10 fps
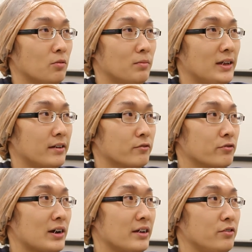We can
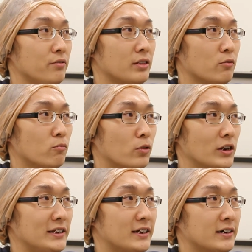try using wood.